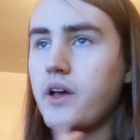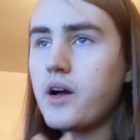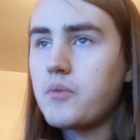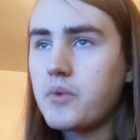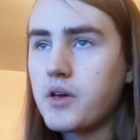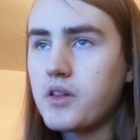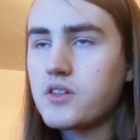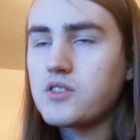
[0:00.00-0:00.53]
Now
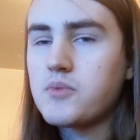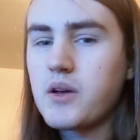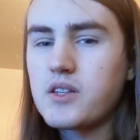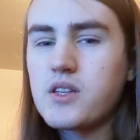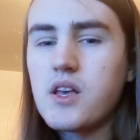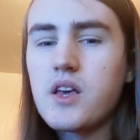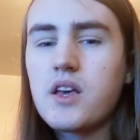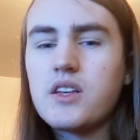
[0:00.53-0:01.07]
I'm getting the
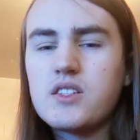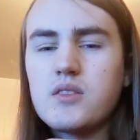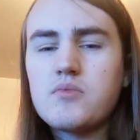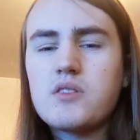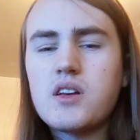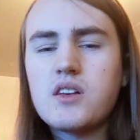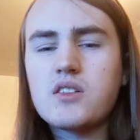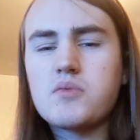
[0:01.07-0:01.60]
spice. It
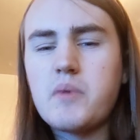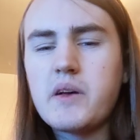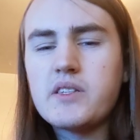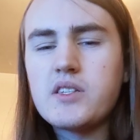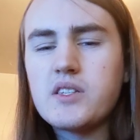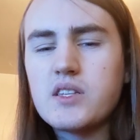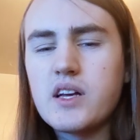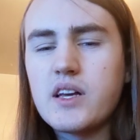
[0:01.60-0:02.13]
seems like the
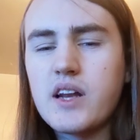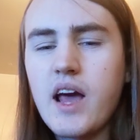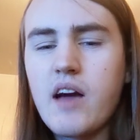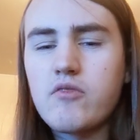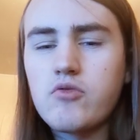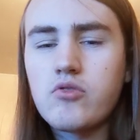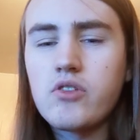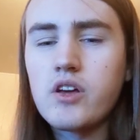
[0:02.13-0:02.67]
spice is like an
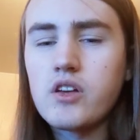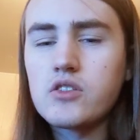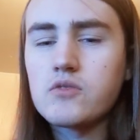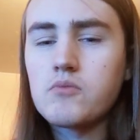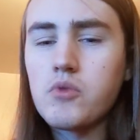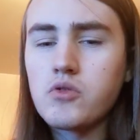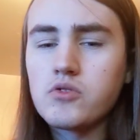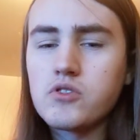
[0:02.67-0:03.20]

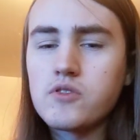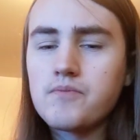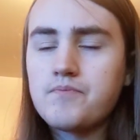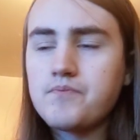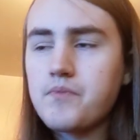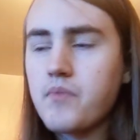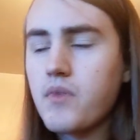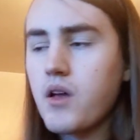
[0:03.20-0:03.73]
aftertaste most
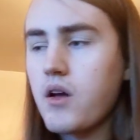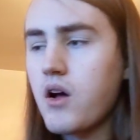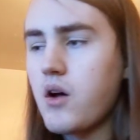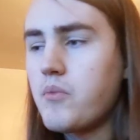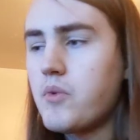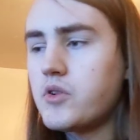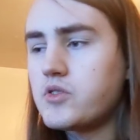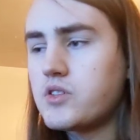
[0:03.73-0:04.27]

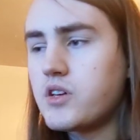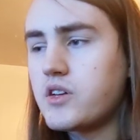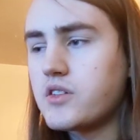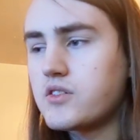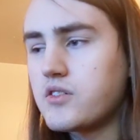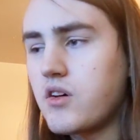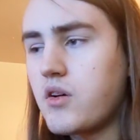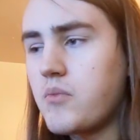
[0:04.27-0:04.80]
uh, most
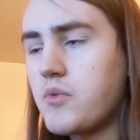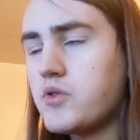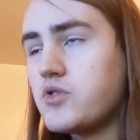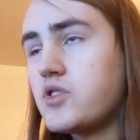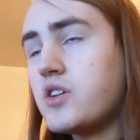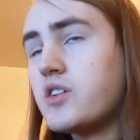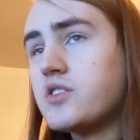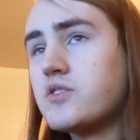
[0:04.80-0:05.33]
things on
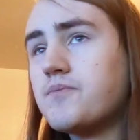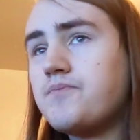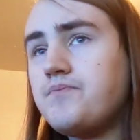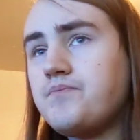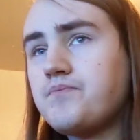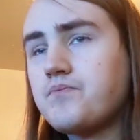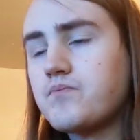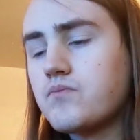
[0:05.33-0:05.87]
most things.
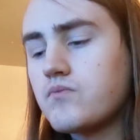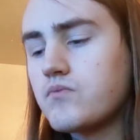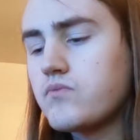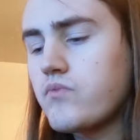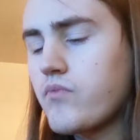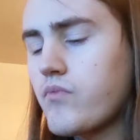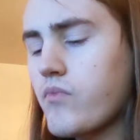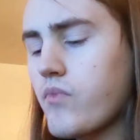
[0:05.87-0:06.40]

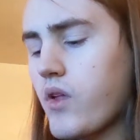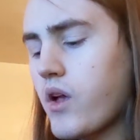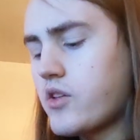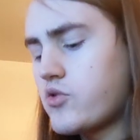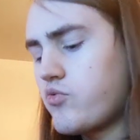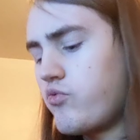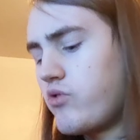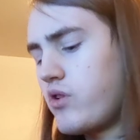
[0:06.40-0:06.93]

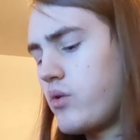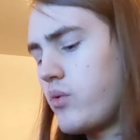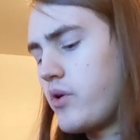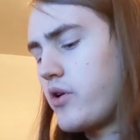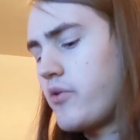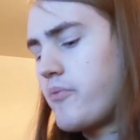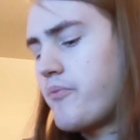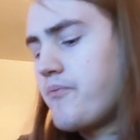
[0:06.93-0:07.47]
It's really
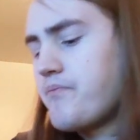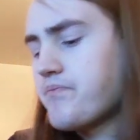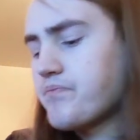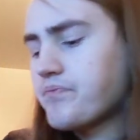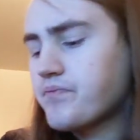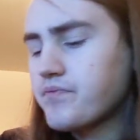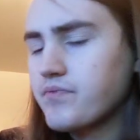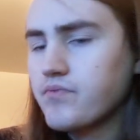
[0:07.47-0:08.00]
weird.
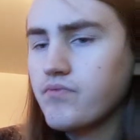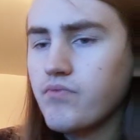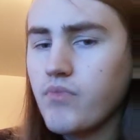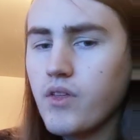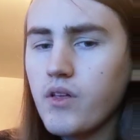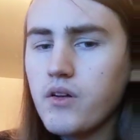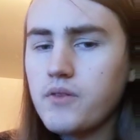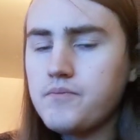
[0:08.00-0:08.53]

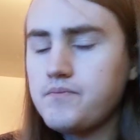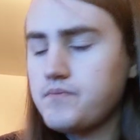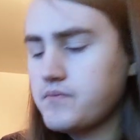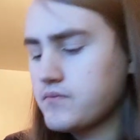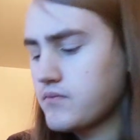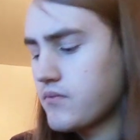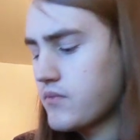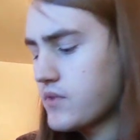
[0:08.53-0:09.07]

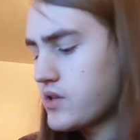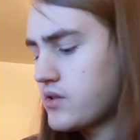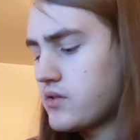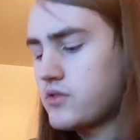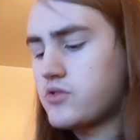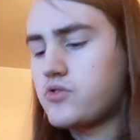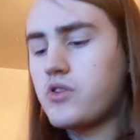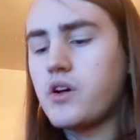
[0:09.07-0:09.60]
Let's
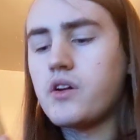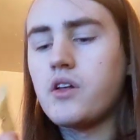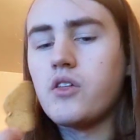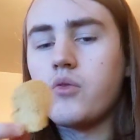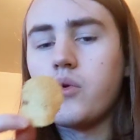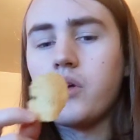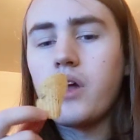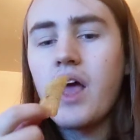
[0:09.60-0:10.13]
try
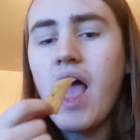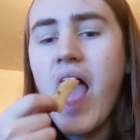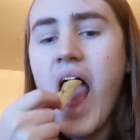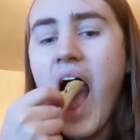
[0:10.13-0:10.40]
another one.